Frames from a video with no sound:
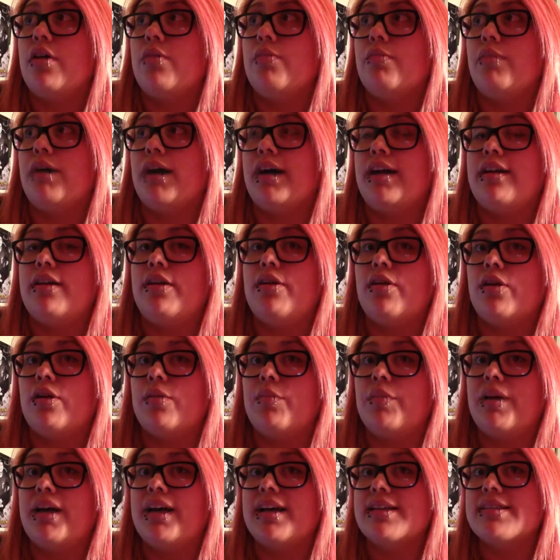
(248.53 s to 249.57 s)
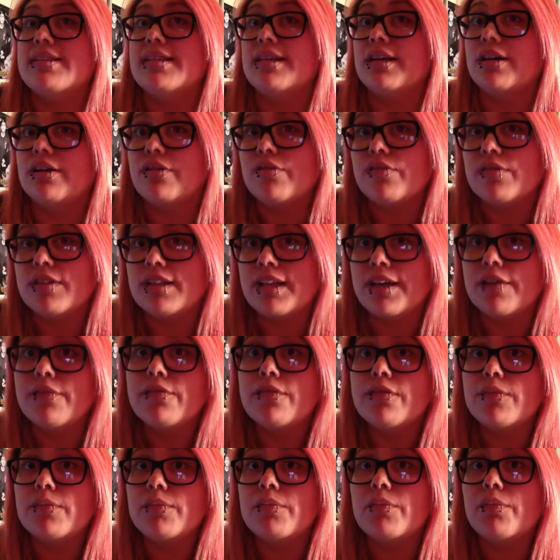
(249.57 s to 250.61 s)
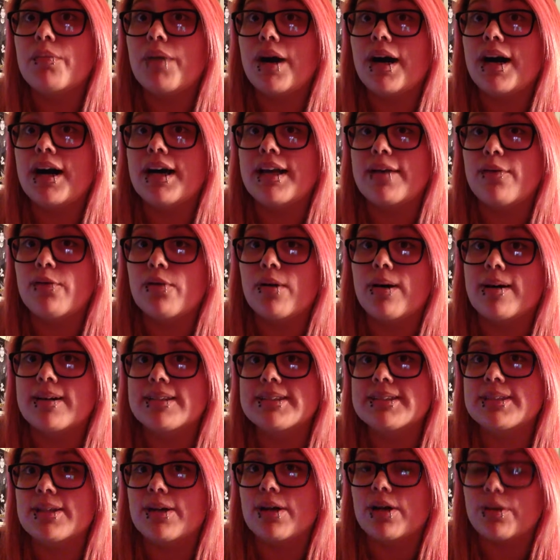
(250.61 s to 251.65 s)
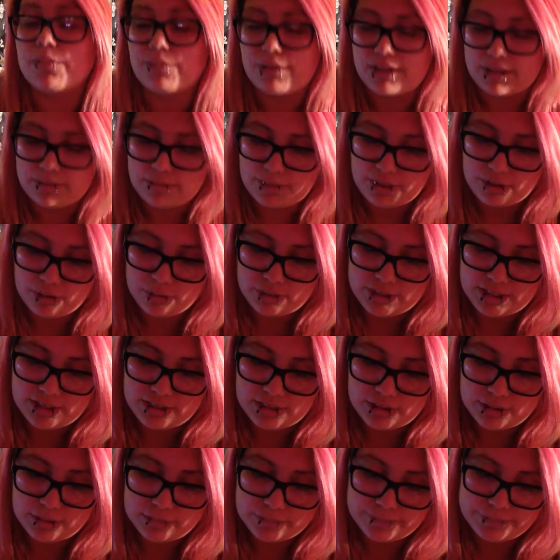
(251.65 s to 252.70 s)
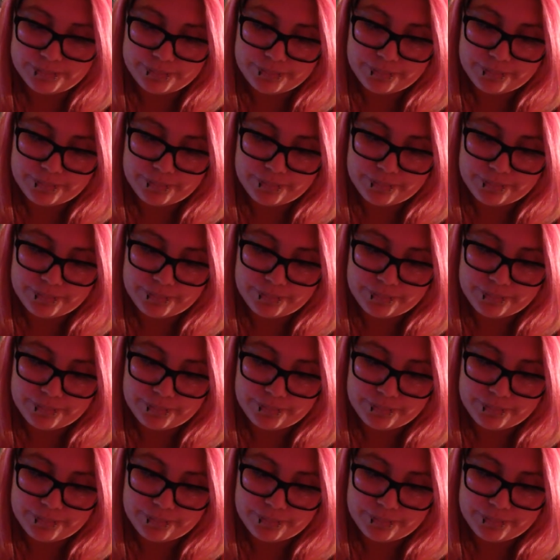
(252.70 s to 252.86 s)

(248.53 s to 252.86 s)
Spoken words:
my dirtbag self left my rock star by my window,